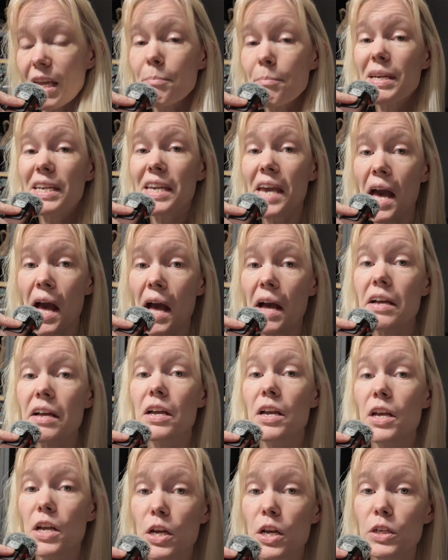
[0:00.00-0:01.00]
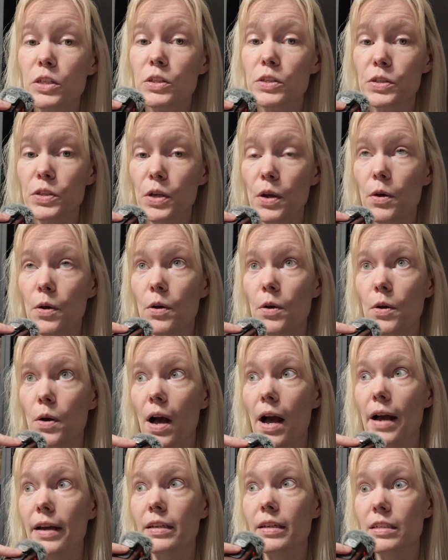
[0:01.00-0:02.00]
But yeah, so
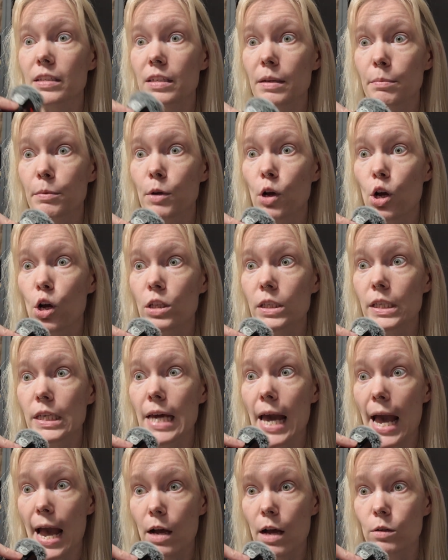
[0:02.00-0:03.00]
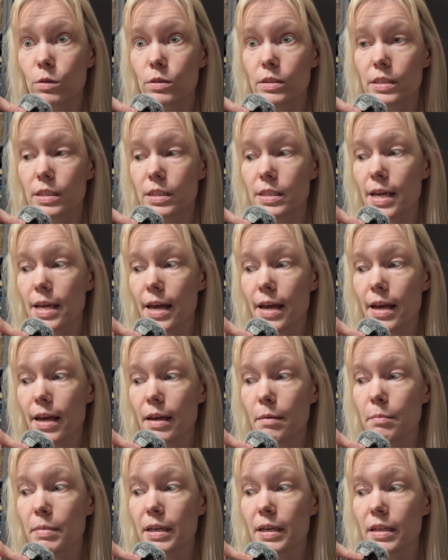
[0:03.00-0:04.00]
I ended up calling out
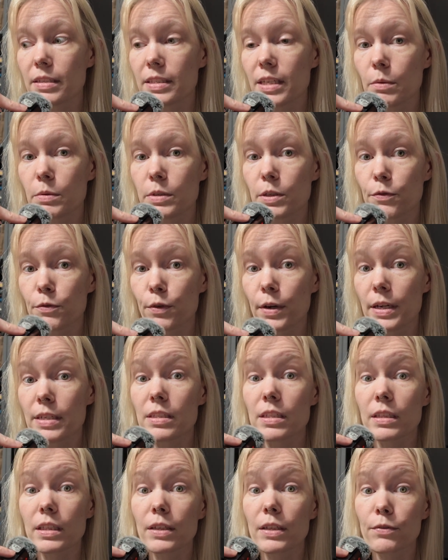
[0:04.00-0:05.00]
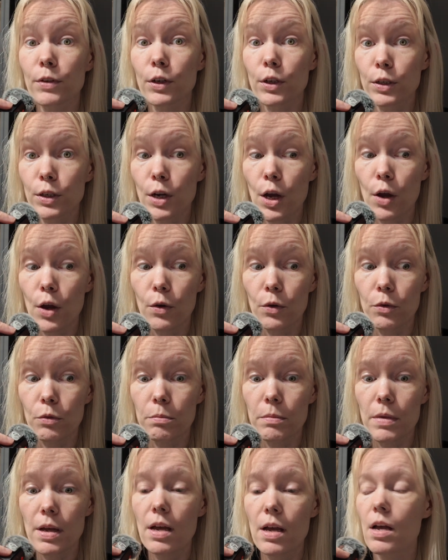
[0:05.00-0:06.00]
today because I was afraid to leave her
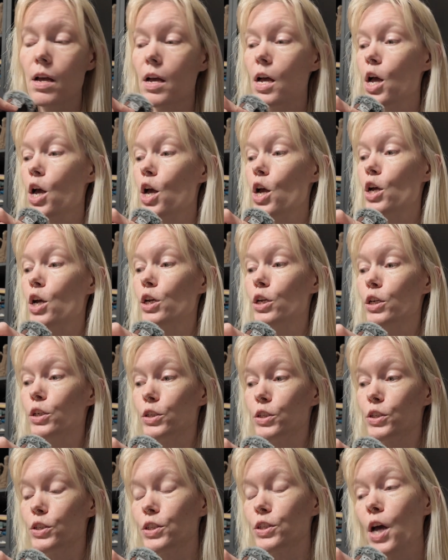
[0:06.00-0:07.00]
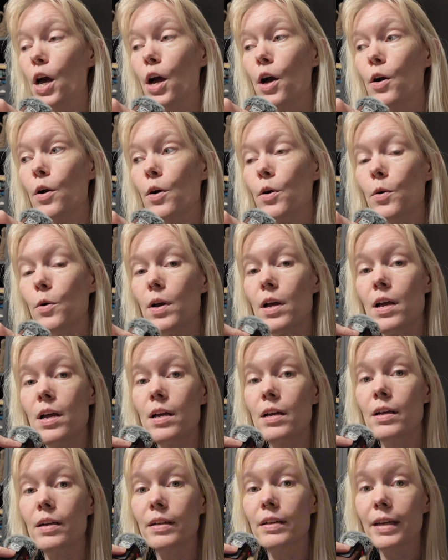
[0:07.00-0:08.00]
home. So
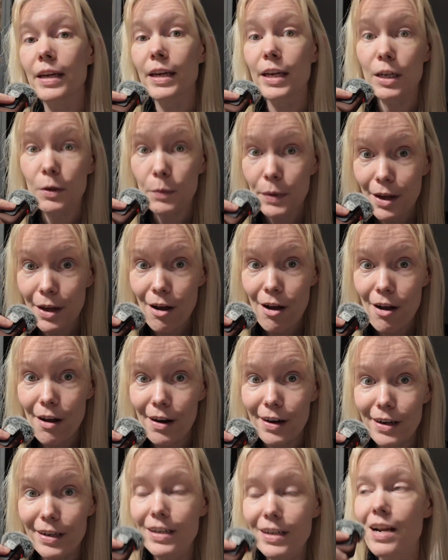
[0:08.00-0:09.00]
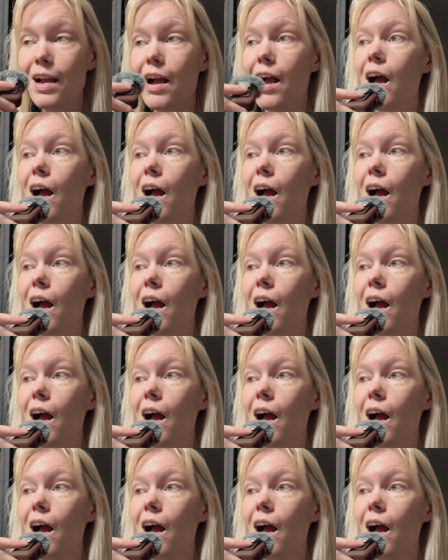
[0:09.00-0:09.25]
here we are.